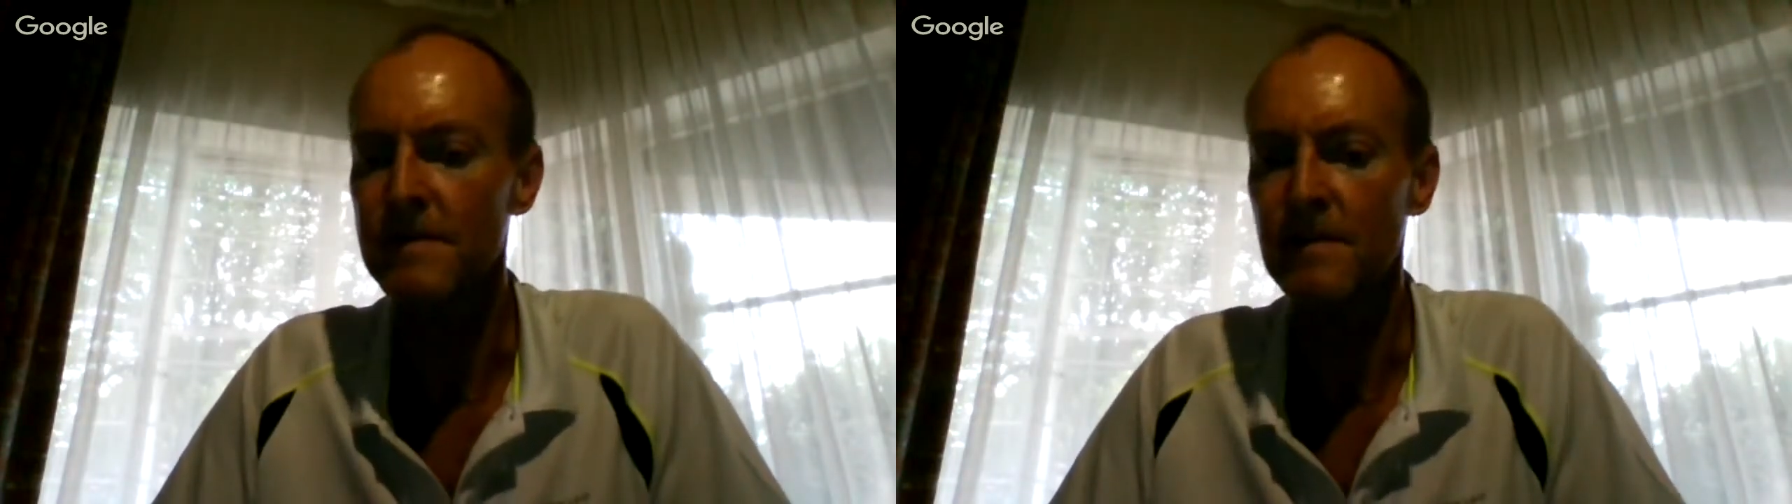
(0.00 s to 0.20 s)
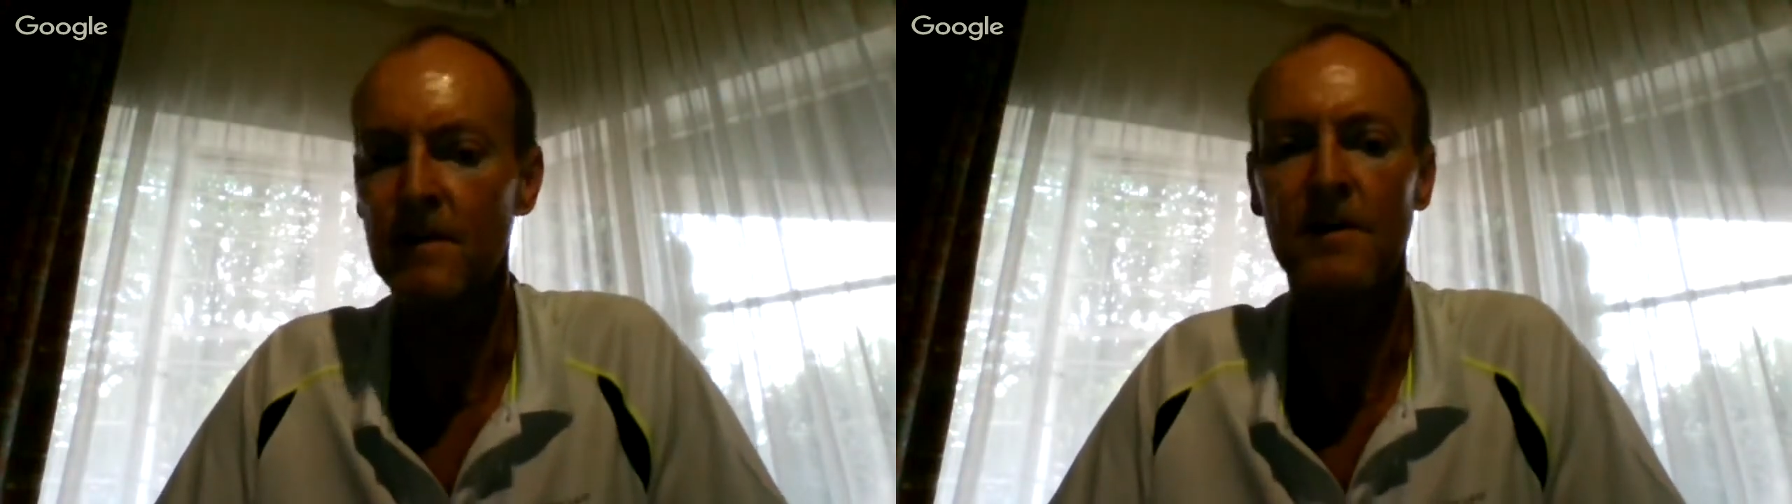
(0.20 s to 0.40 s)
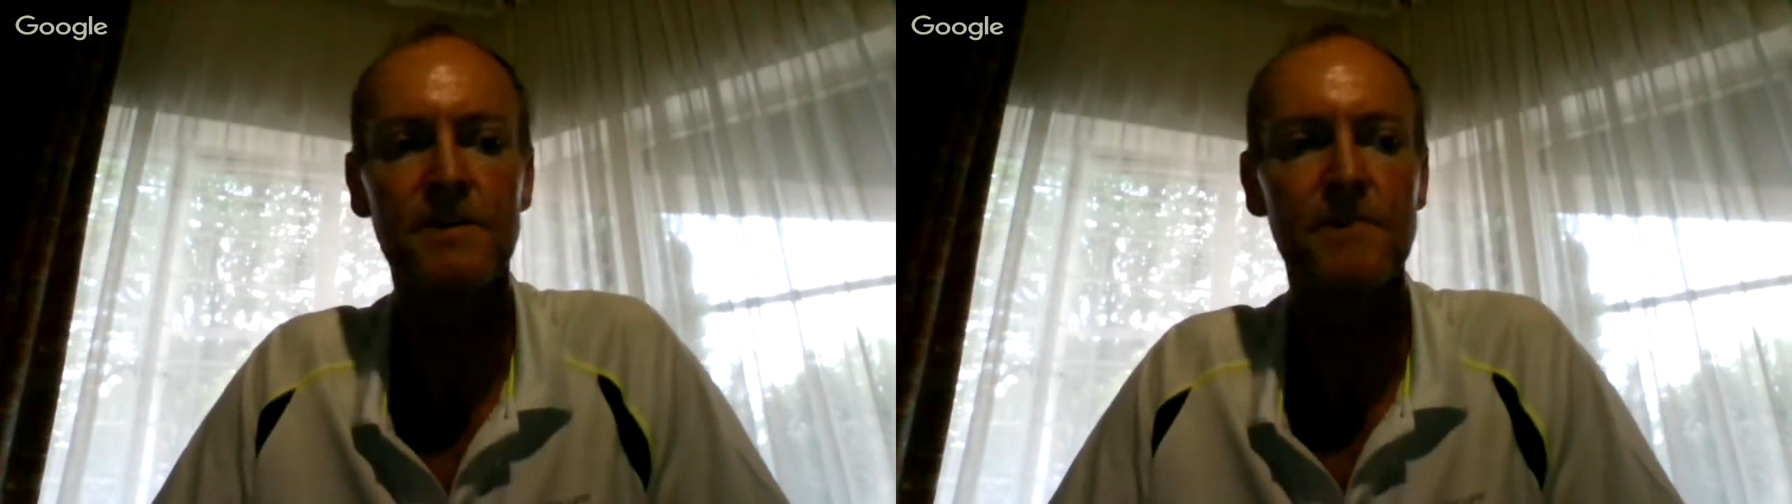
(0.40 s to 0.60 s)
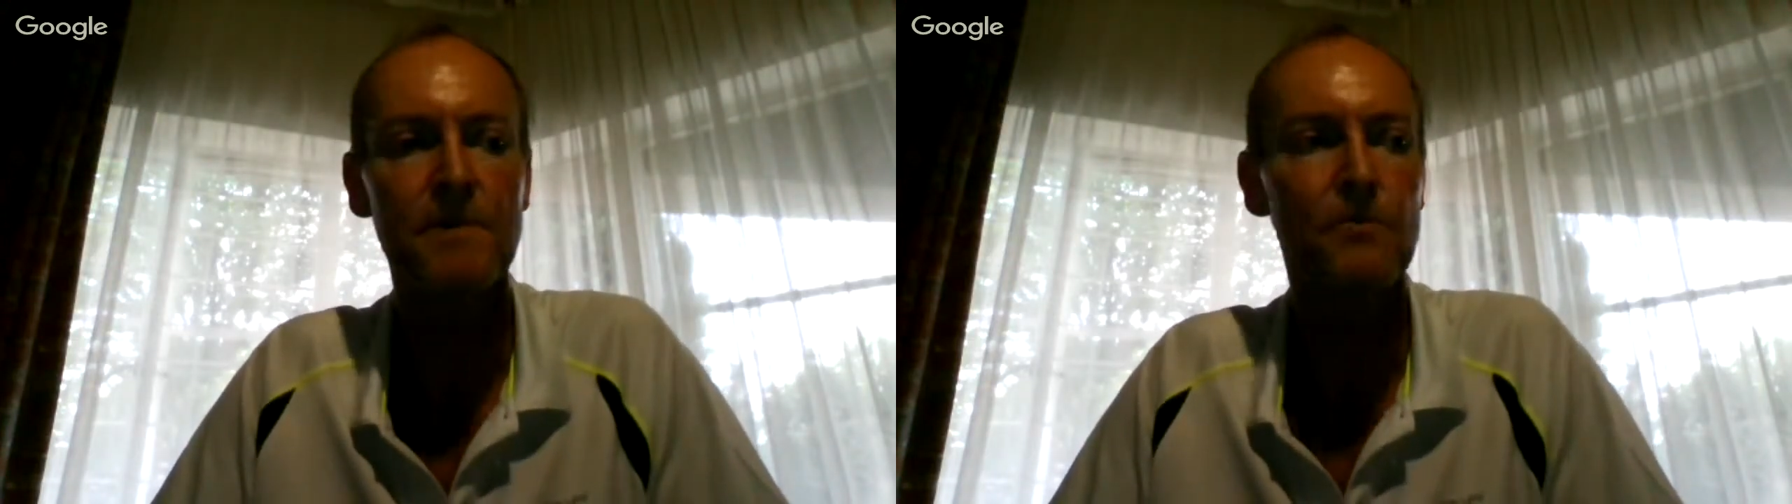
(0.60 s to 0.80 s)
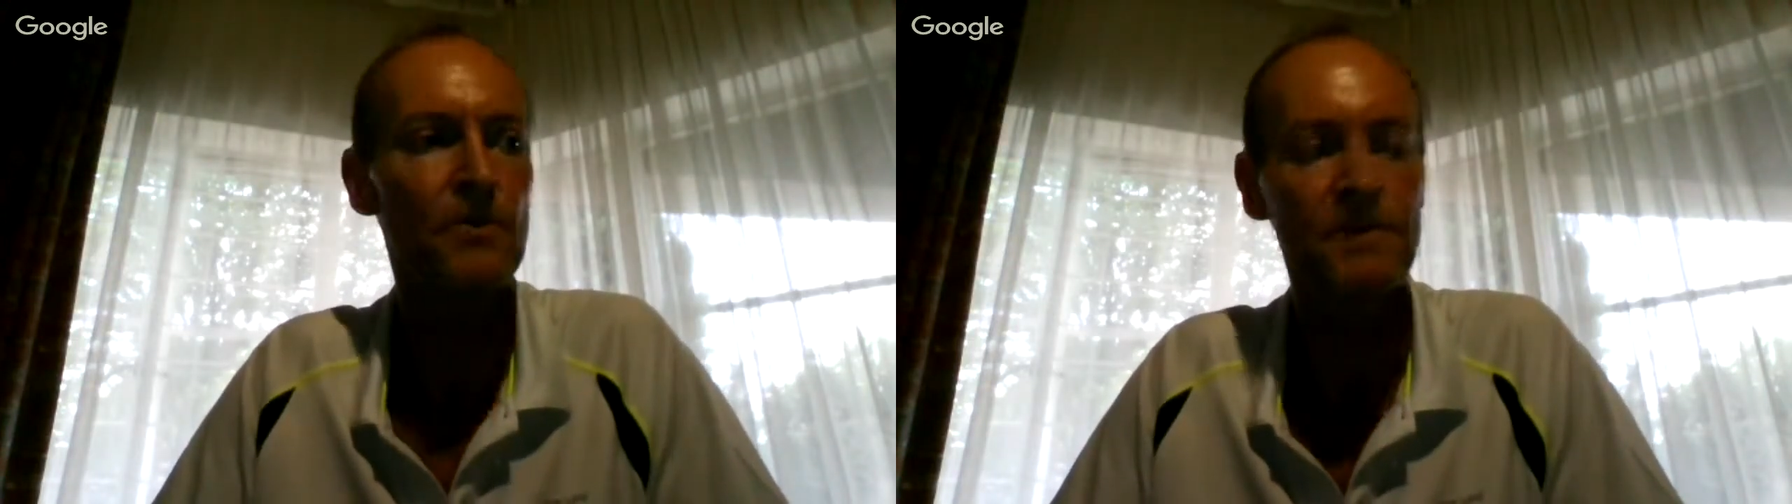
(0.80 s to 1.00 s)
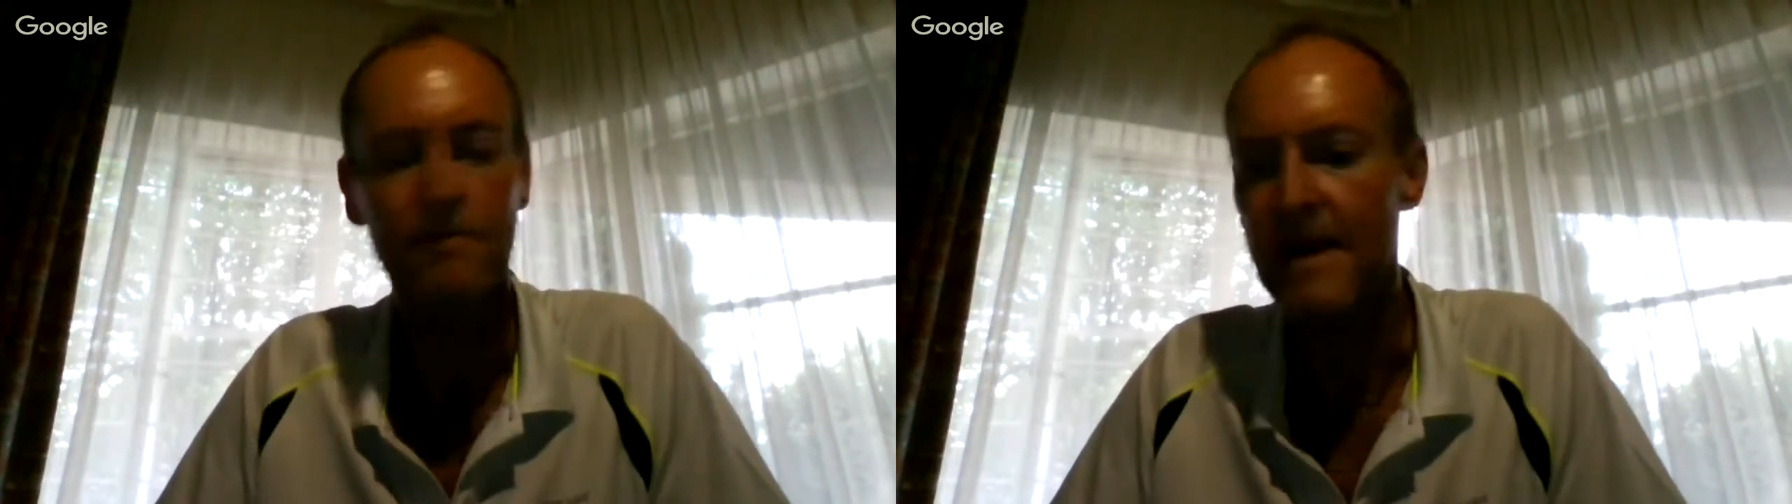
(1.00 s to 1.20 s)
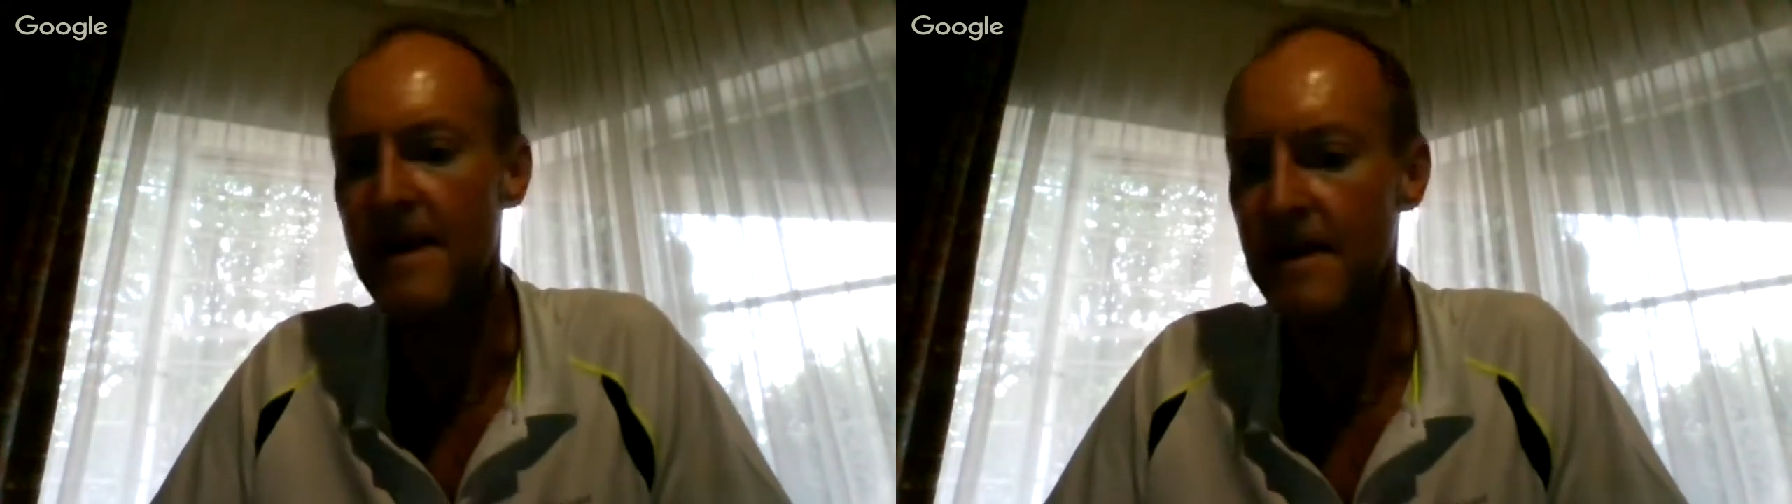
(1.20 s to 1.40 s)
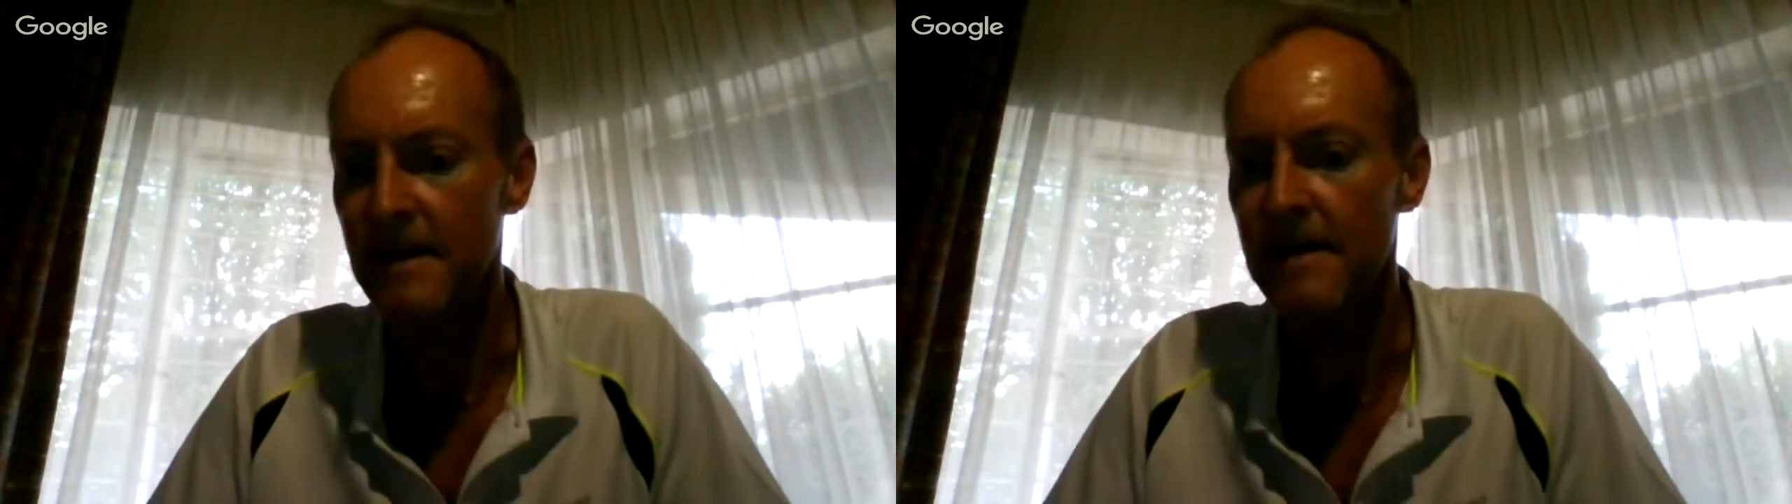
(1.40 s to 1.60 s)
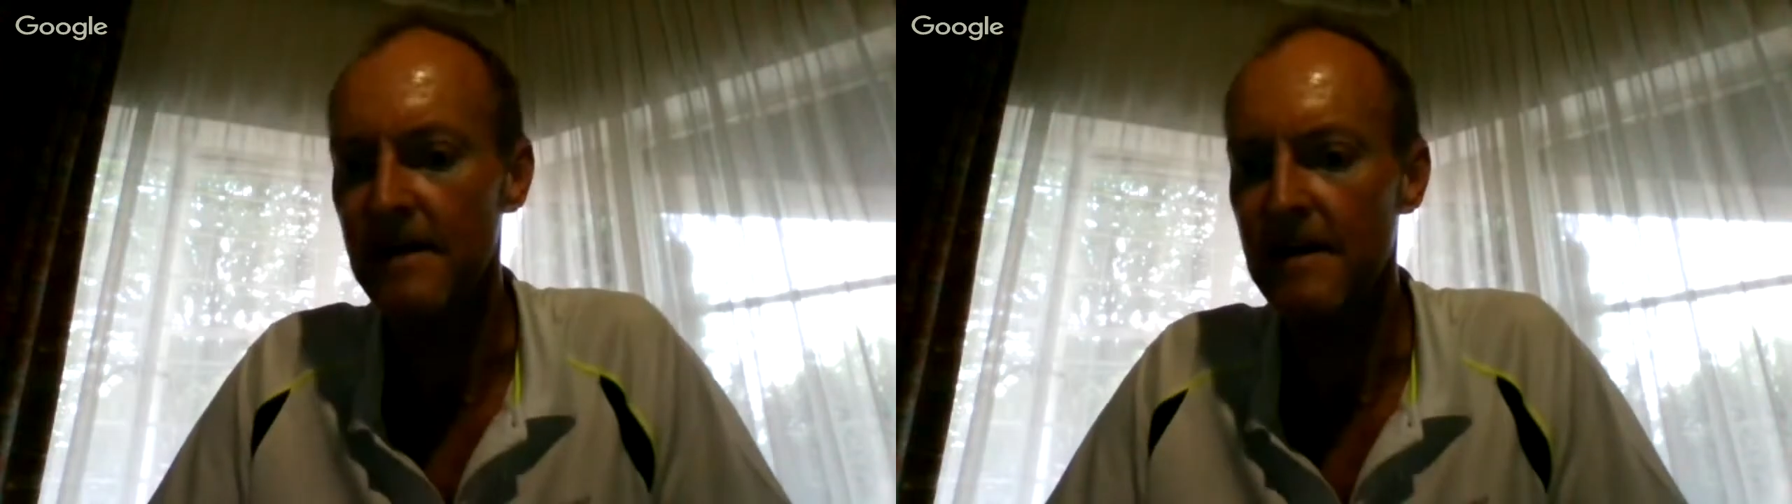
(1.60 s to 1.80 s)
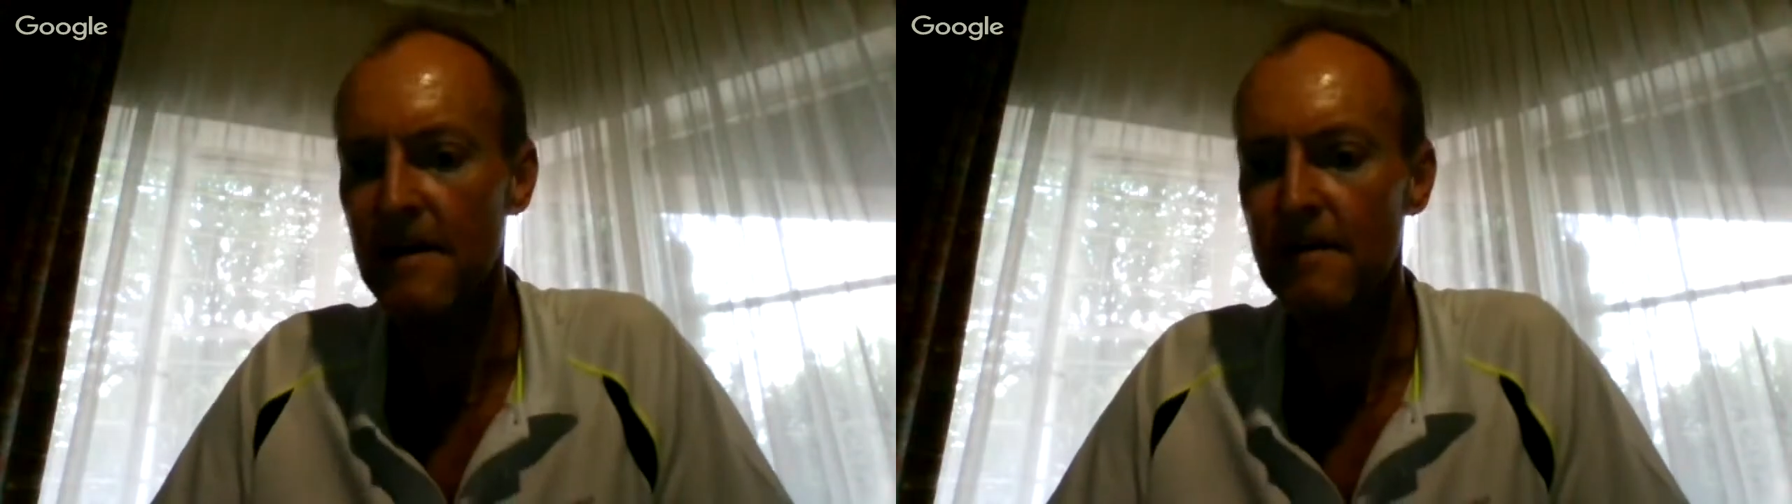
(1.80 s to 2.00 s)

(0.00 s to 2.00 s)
There's a lot to be brought to bear here